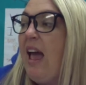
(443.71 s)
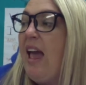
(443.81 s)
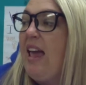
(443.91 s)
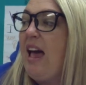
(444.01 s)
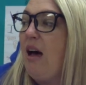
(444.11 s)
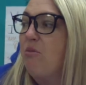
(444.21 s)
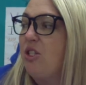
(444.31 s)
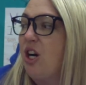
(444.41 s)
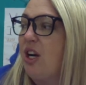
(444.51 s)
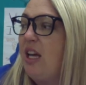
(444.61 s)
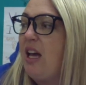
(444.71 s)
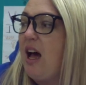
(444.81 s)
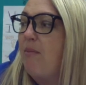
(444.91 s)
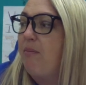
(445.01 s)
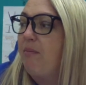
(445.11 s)
He helped Turkey
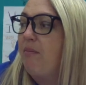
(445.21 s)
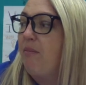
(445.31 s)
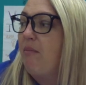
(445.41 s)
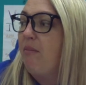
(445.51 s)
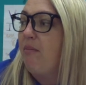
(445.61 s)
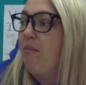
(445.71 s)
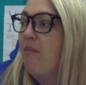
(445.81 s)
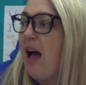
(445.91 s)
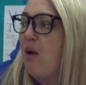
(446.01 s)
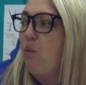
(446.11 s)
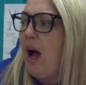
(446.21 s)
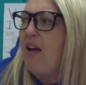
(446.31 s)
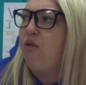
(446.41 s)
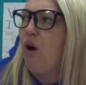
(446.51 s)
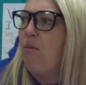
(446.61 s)
up. "My
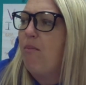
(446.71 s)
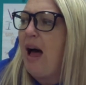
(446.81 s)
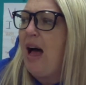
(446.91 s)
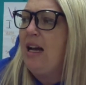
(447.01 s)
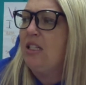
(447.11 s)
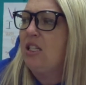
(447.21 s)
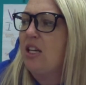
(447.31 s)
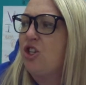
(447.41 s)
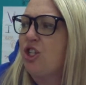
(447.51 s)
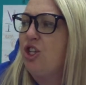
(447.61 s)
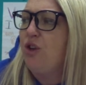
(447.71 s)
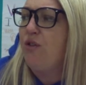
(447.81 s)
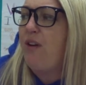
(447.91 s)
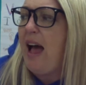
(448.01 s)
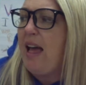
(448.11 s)
wife won't mind that you're too
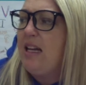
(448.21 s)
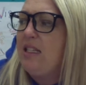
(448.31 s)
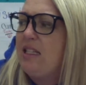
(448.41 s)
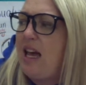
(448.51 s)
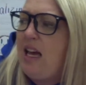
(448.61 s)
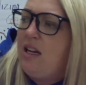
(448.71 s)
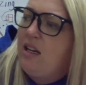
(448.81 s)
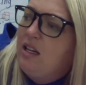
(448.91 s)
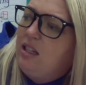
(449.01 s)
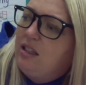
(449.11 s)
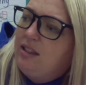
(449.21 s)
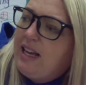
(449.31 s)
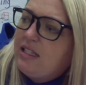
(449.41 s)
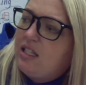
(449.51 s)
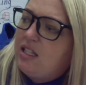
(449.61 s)
fat," he said.
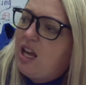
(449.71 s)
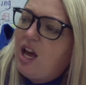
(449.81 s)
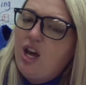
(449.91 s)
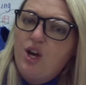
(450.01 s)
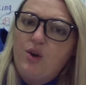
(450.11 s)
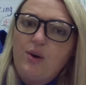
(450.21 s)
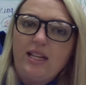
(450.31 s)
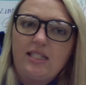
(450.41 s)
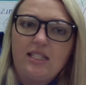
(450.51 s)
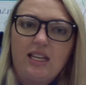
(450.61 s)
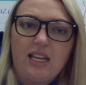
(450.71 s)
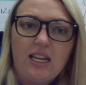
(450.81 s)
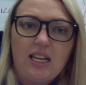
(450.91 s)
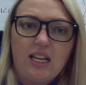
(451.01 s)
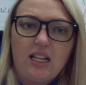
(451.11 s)
"Let's go. It's
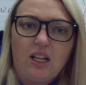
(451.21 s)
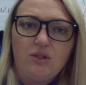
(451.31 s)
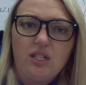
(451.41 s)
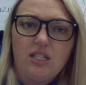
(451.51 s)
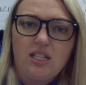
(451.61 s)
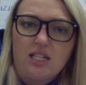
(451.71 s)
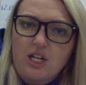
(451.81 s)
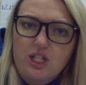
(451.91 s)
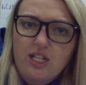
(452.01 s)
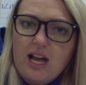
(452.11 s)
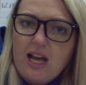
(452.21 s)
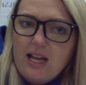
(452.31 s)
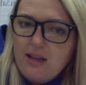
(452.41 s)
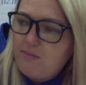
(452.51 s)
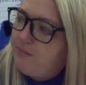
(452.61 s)
getting close to dinner time."